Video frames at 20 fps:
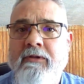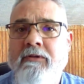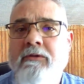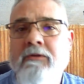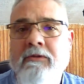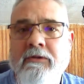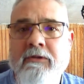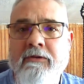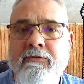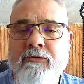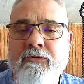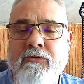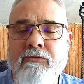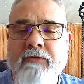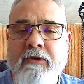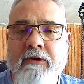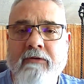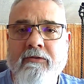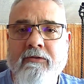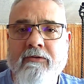if you
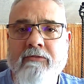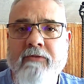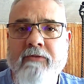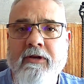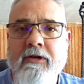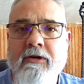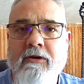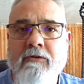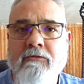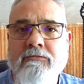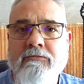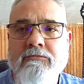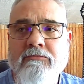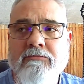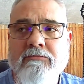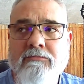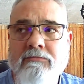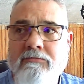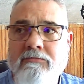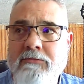found this video
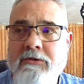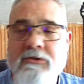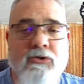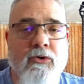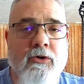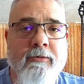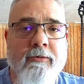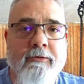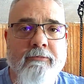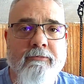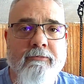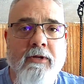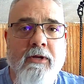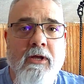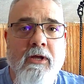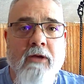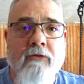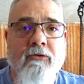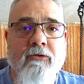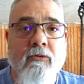enjoyable.
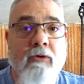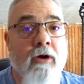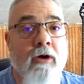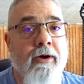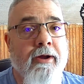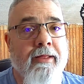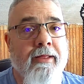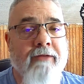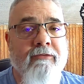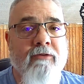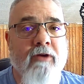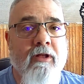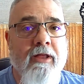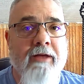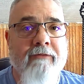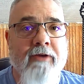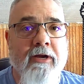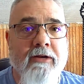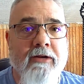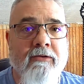So all right, that's all
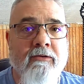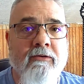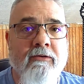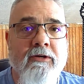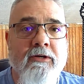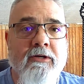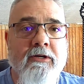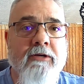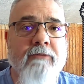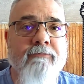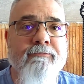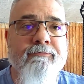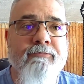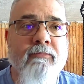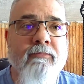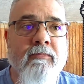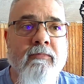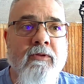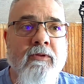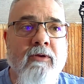I've got.
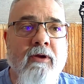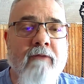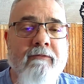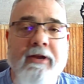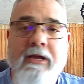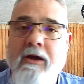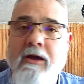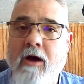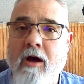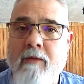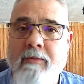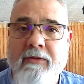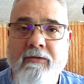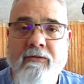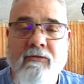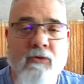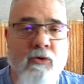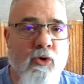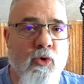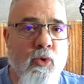You have any
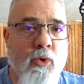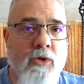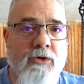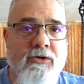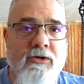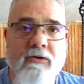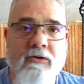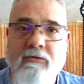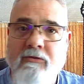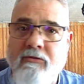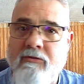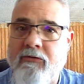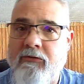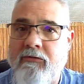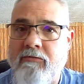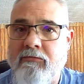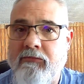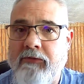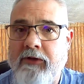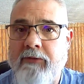comments or questions,
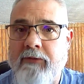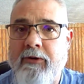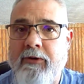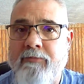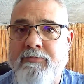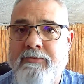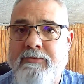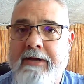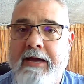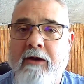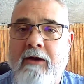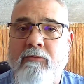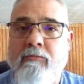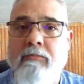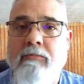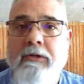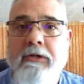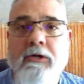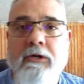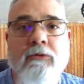hit me up down
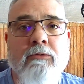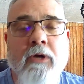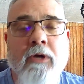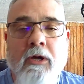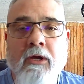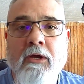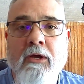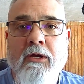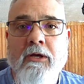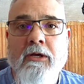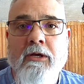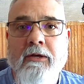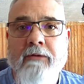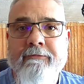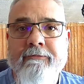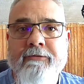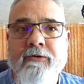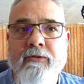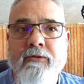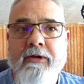below.
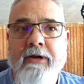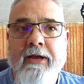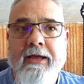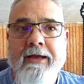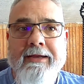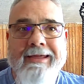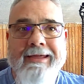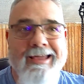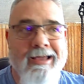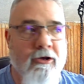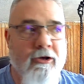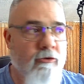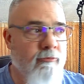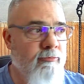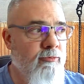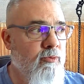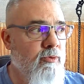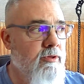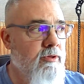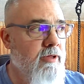If you need any
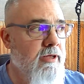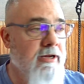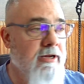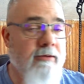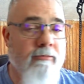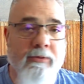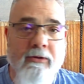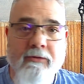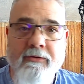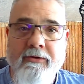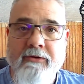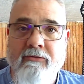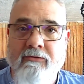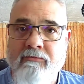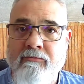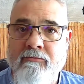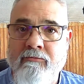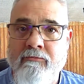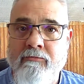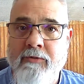help with any
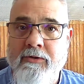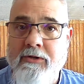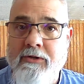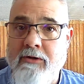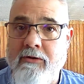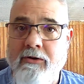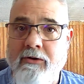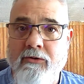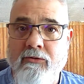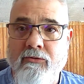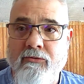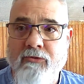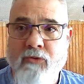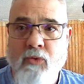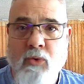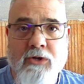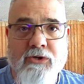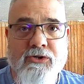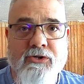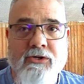building materials,
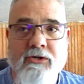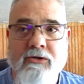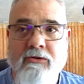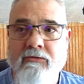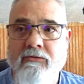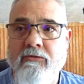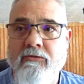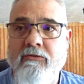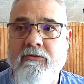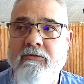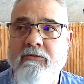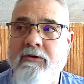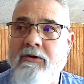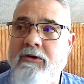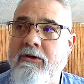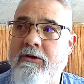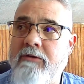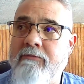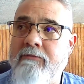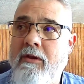questions,
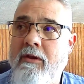all